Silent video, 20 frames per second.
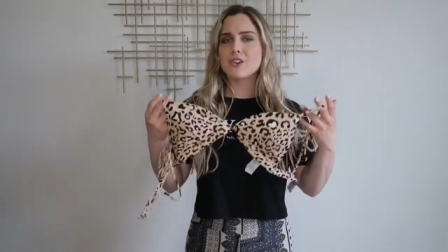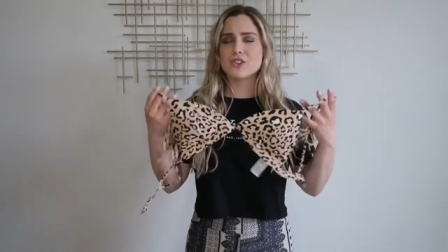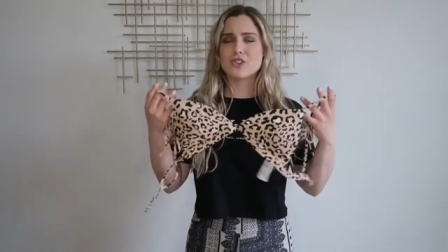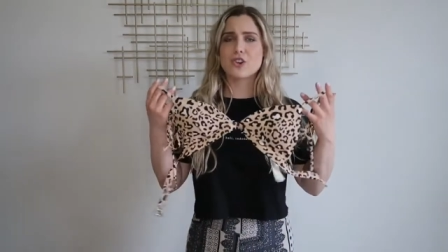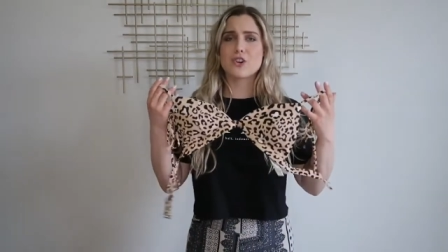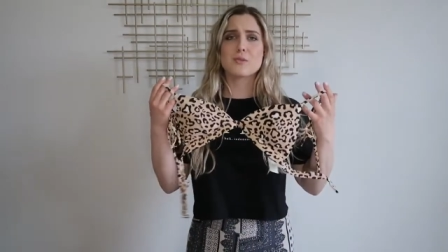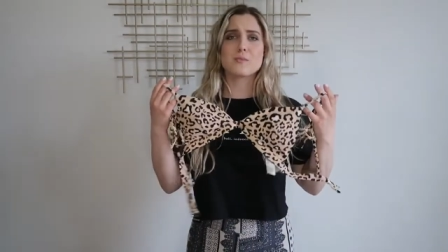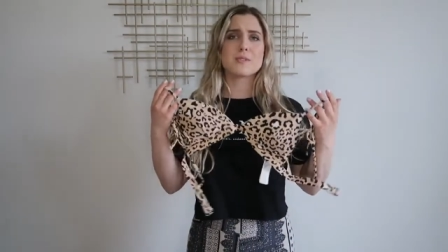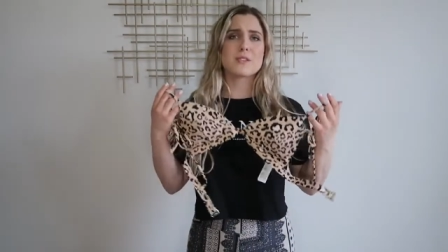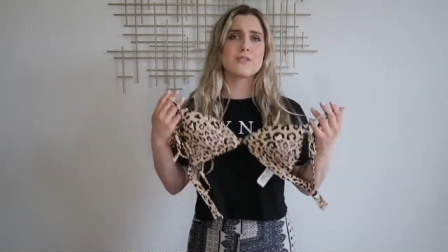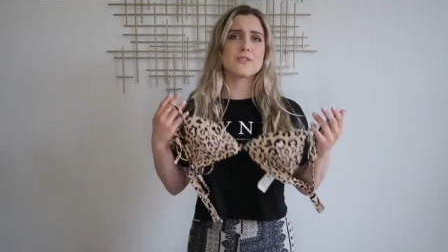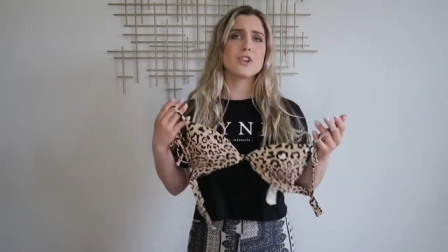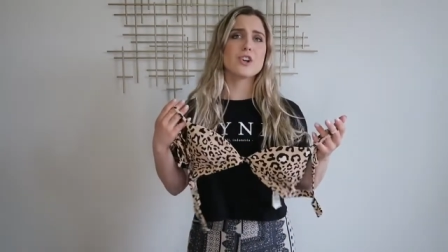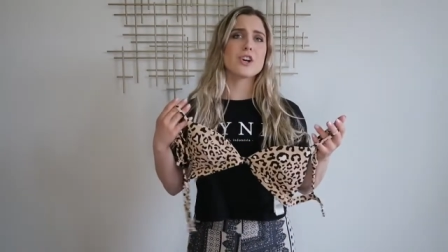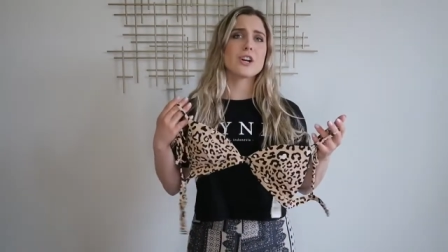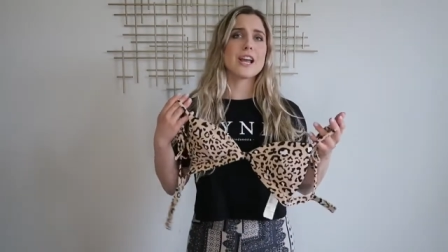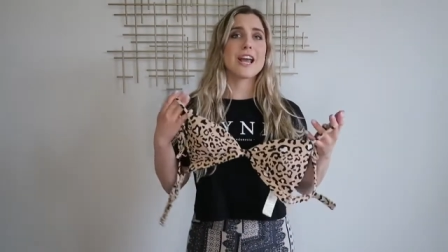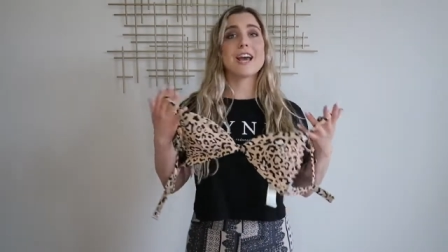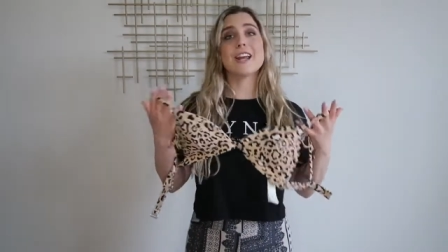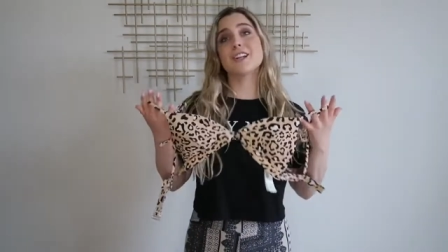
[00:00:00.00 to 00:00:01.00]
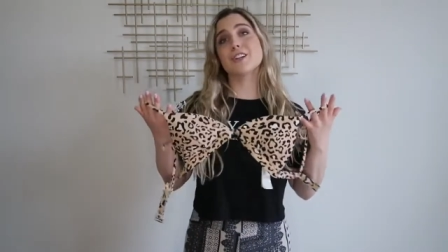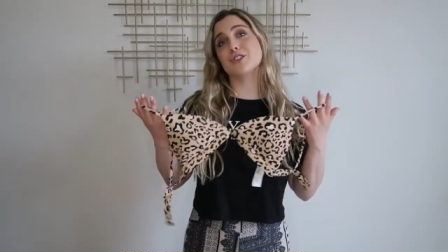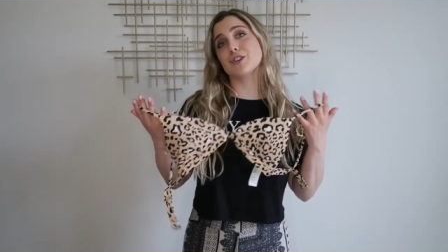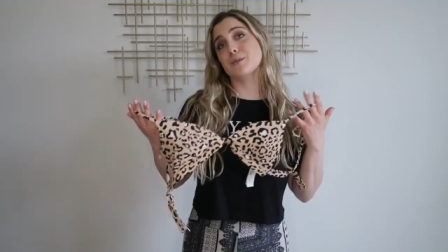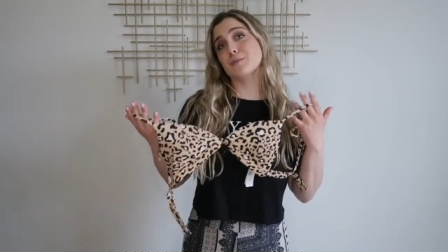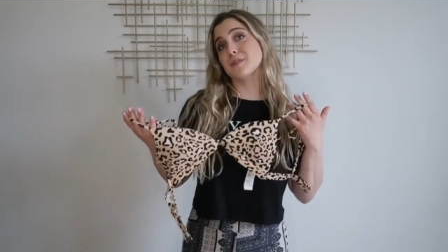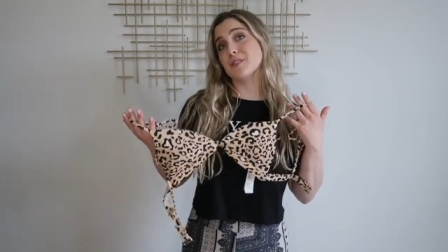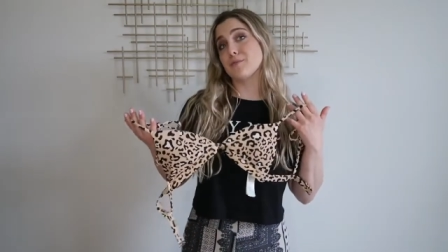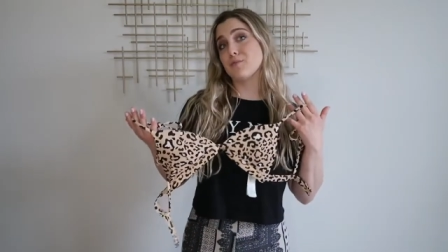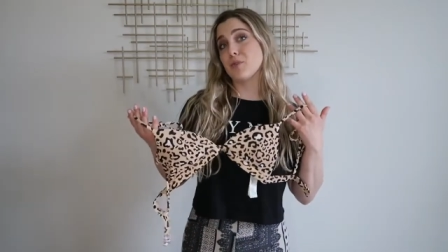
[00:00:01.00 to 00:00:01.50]
in terms of look, and in
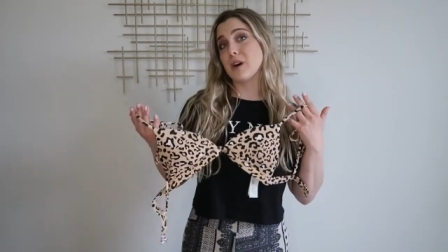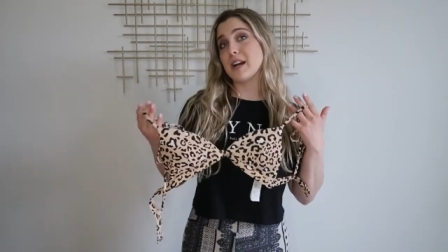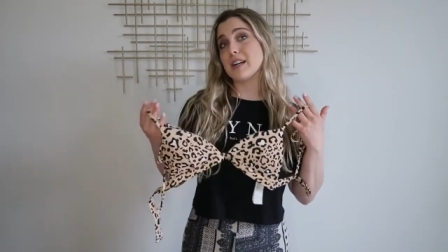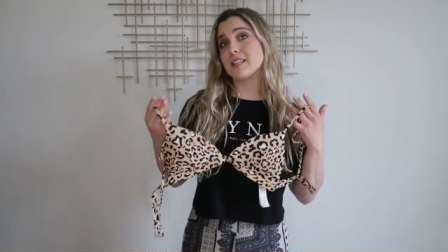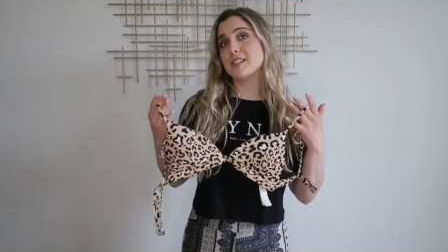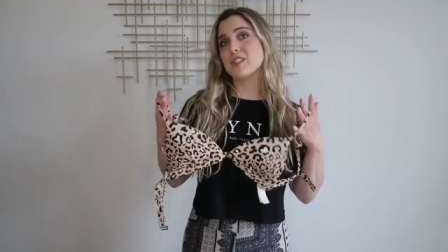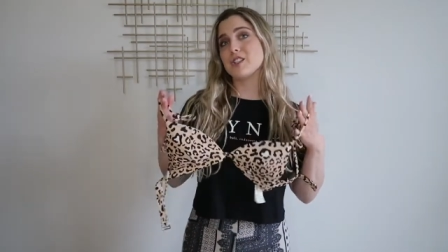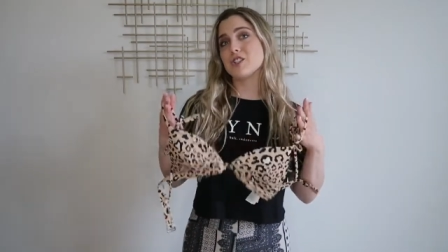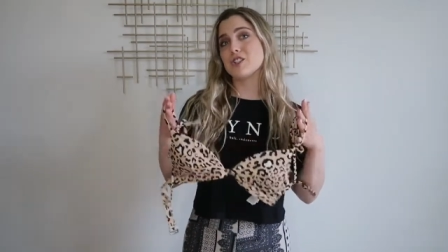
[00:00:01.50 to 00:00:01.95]
terms of price.